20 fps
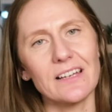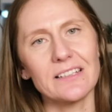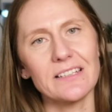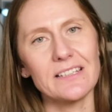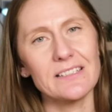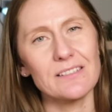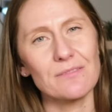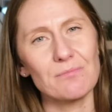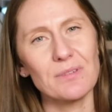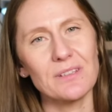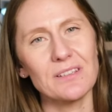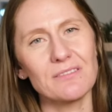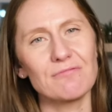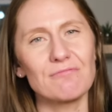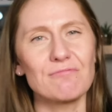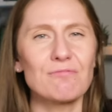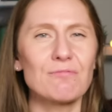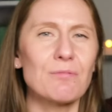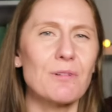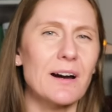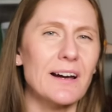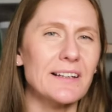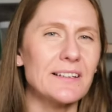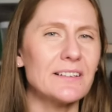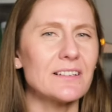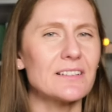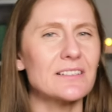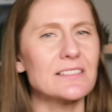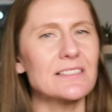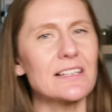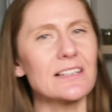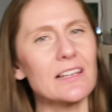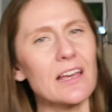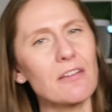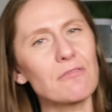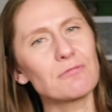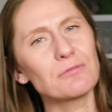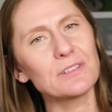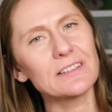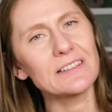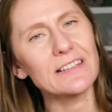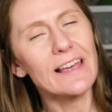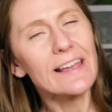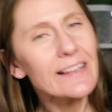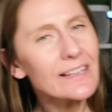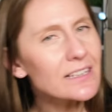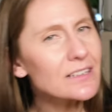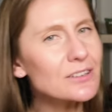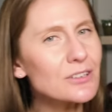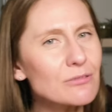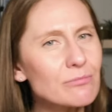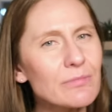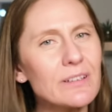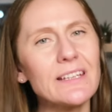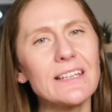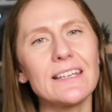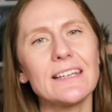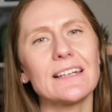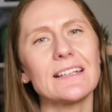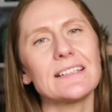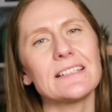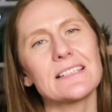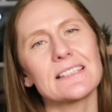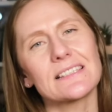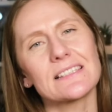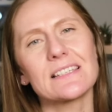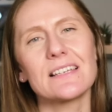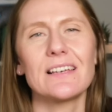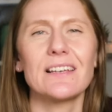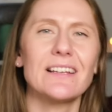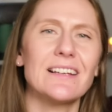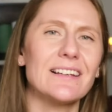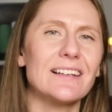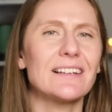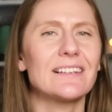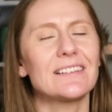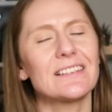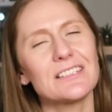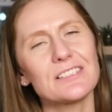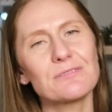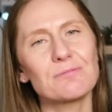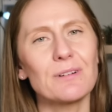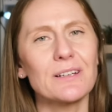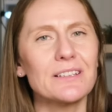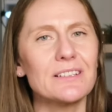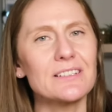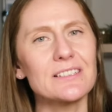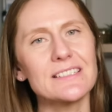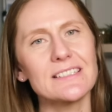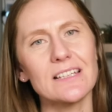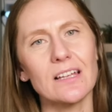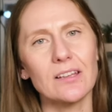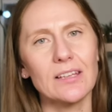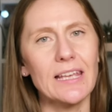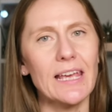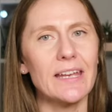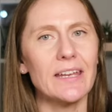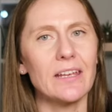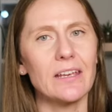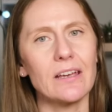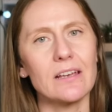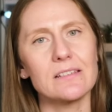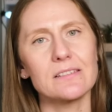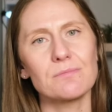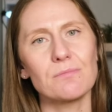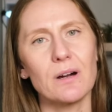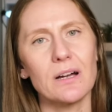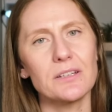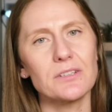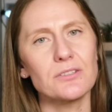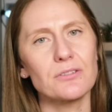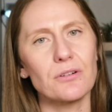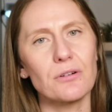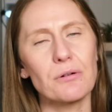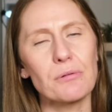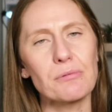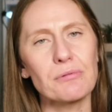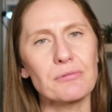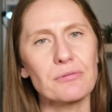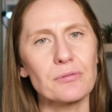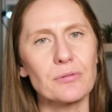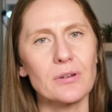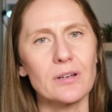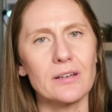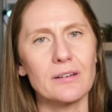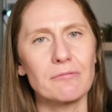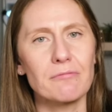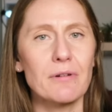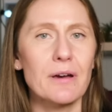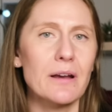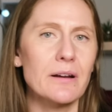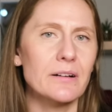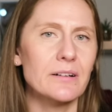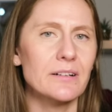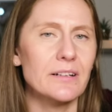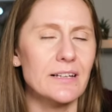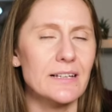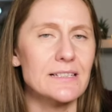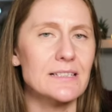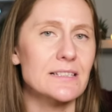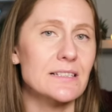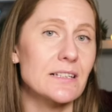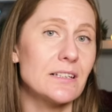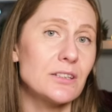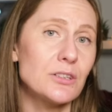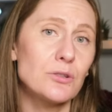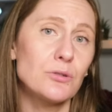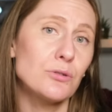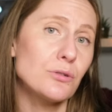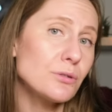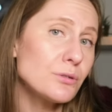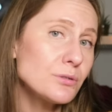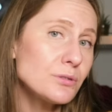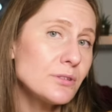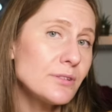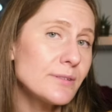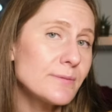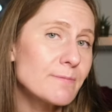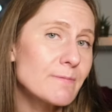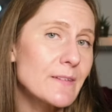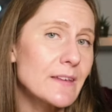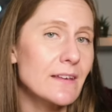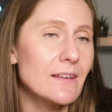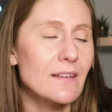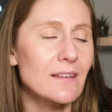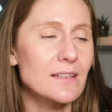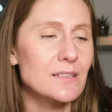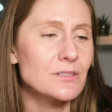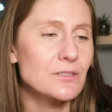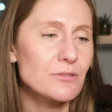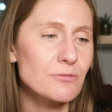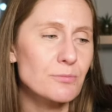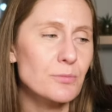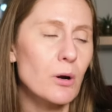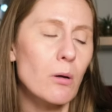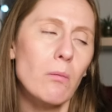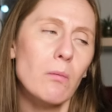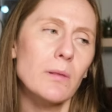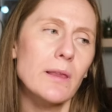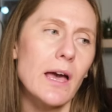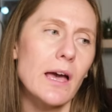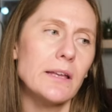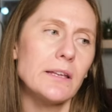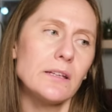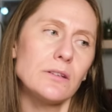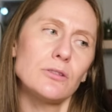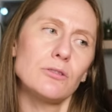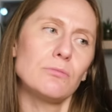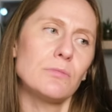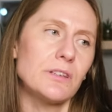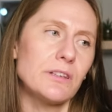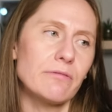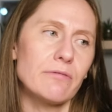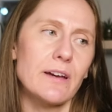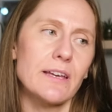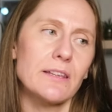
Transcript: is a bit wider than I would like it to be, this sweater is not getting as much of wear as it could. So probably I need to motivate